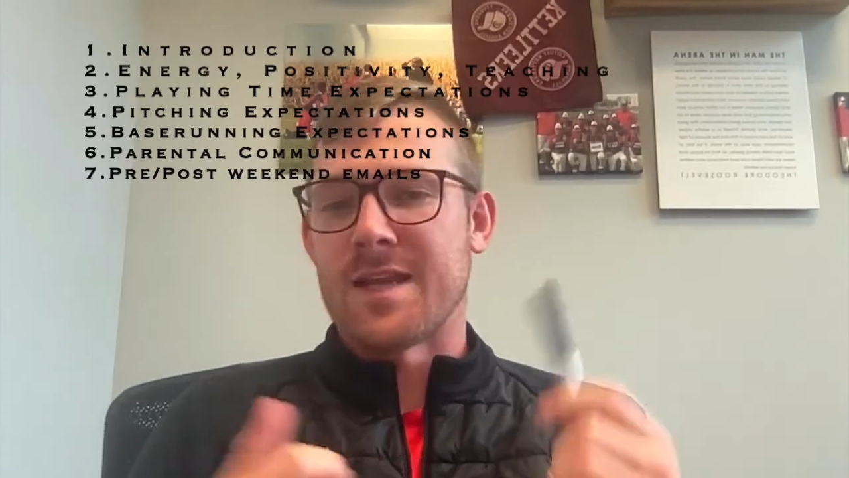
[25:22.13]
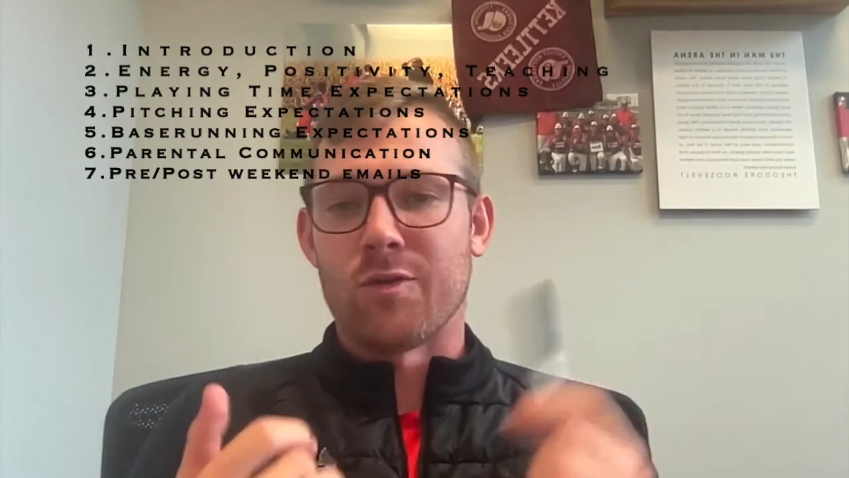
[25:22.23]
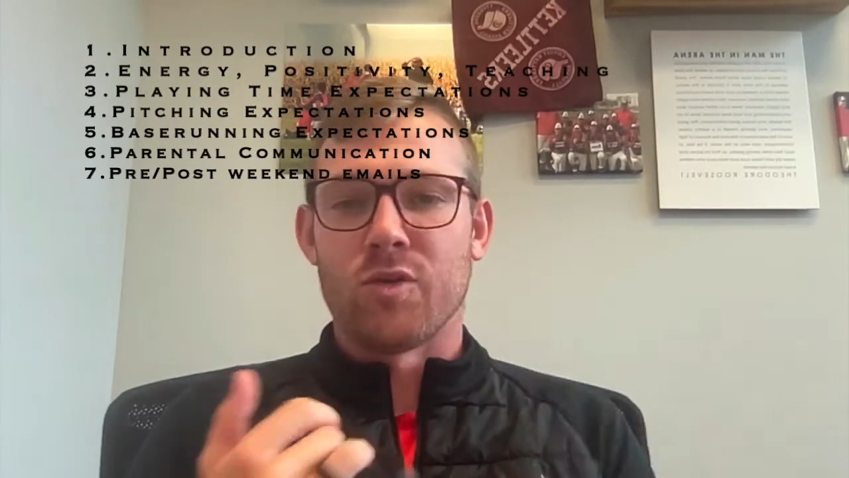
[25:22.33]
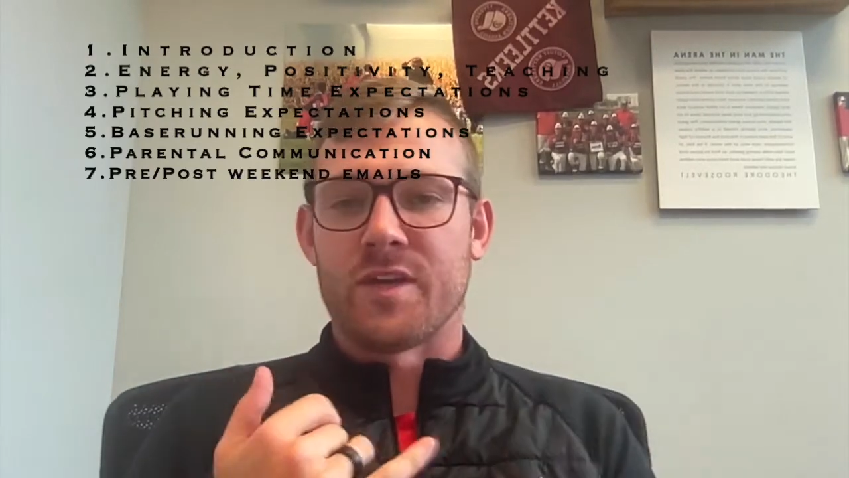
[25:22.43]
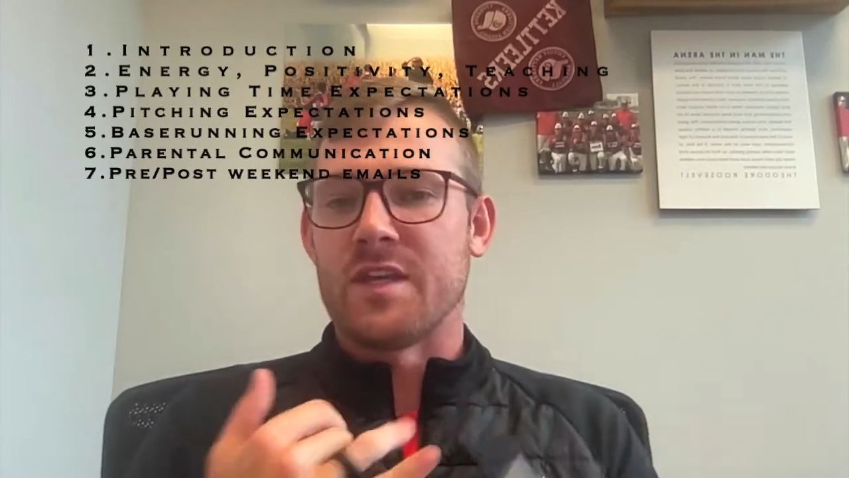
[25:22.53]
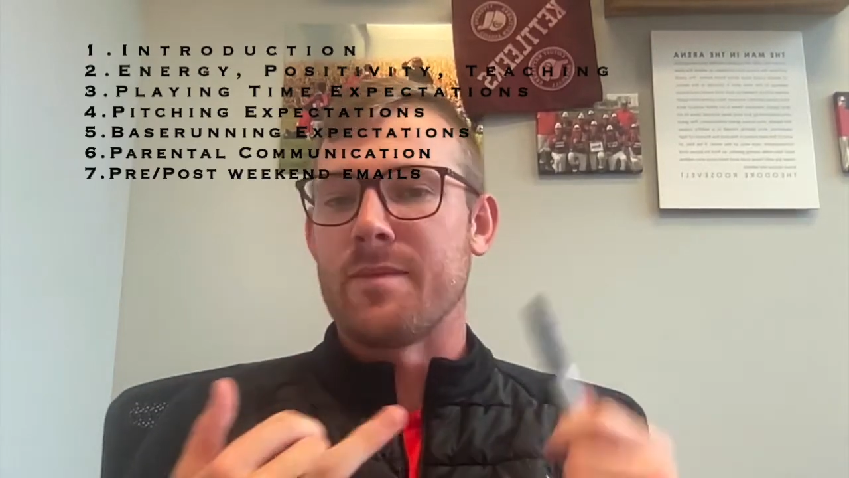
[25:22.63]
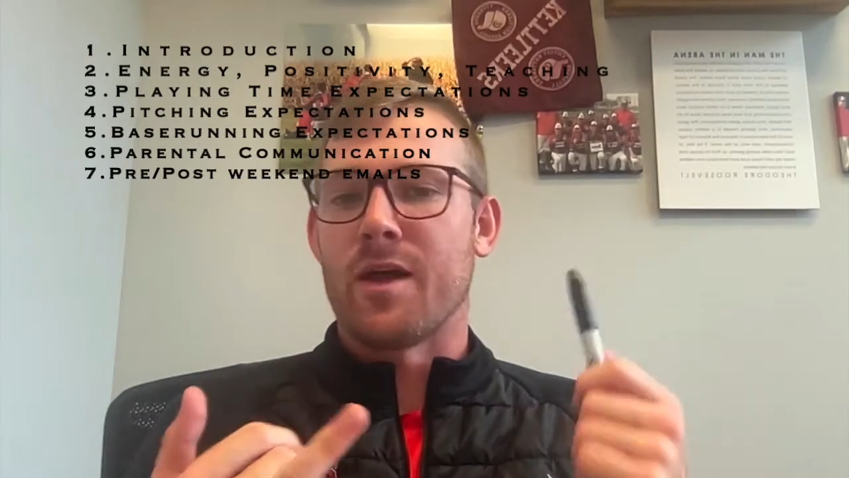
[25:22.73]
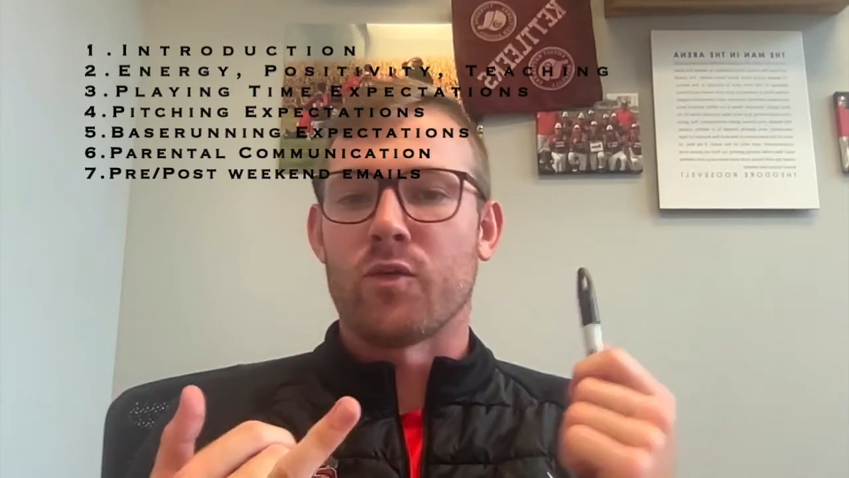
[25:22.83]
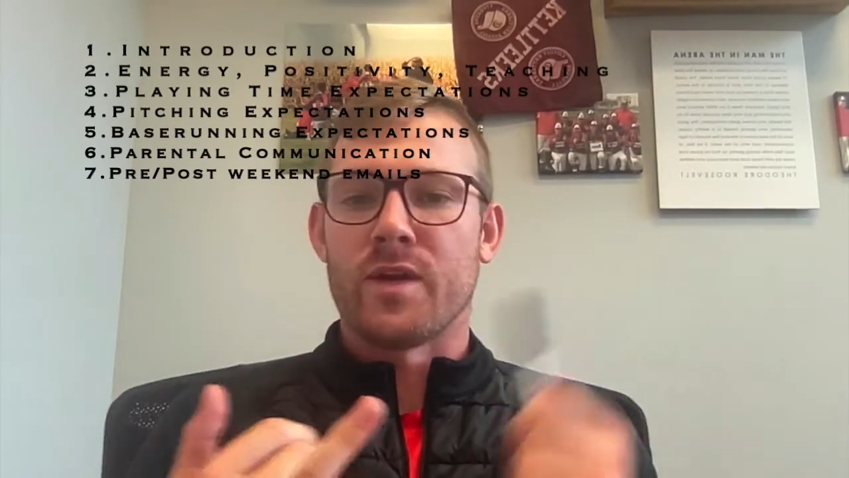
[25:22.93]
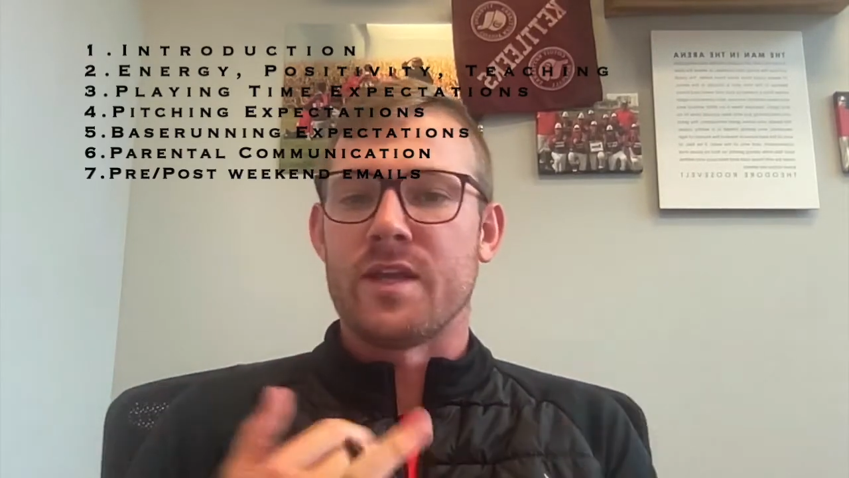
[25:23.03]
Outlook email
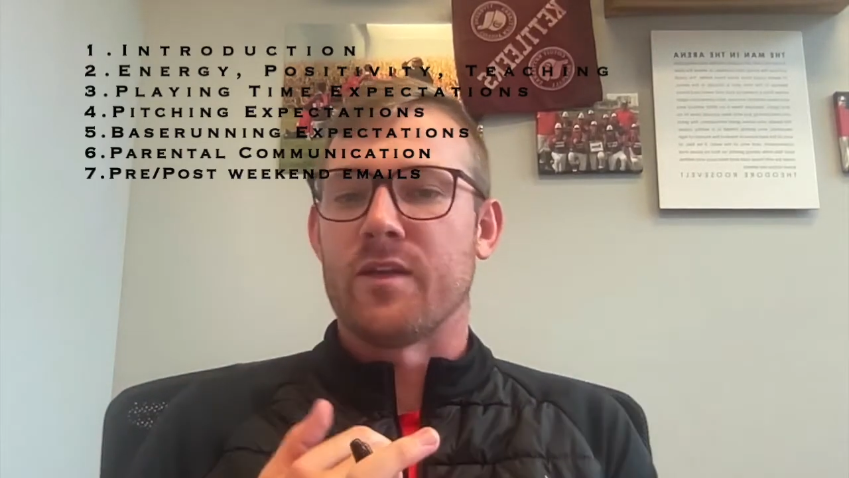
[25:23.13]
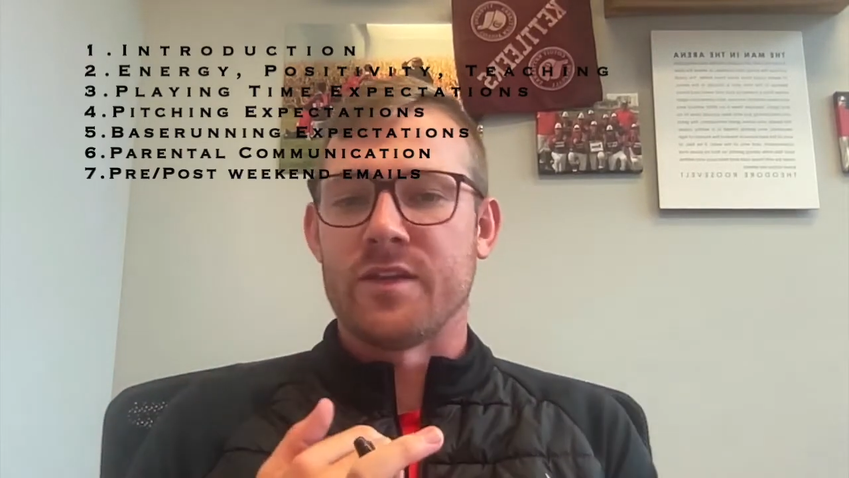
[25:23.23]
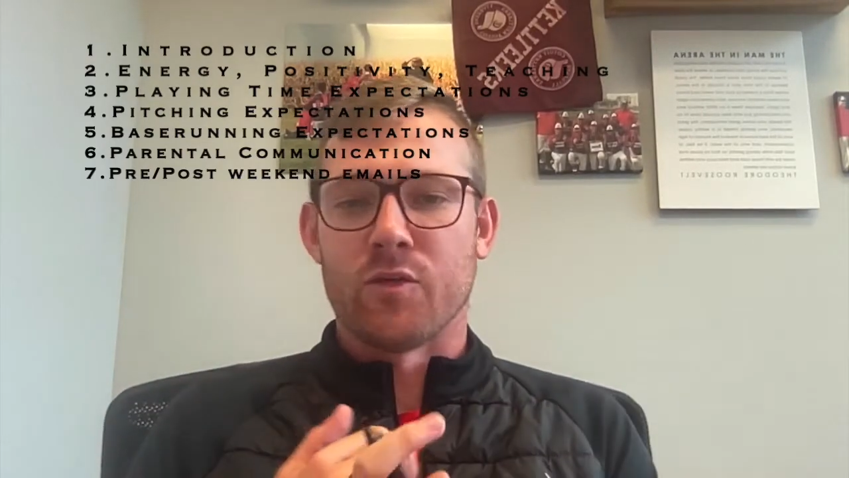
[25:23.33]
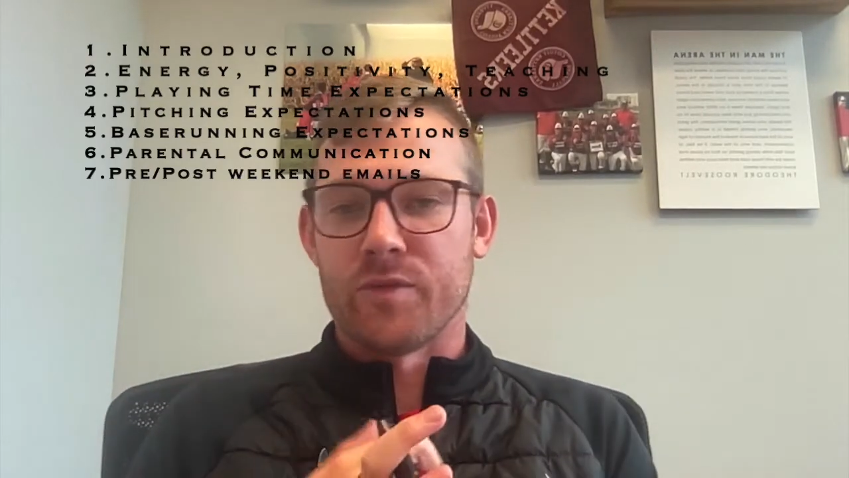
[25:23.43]
or any you know,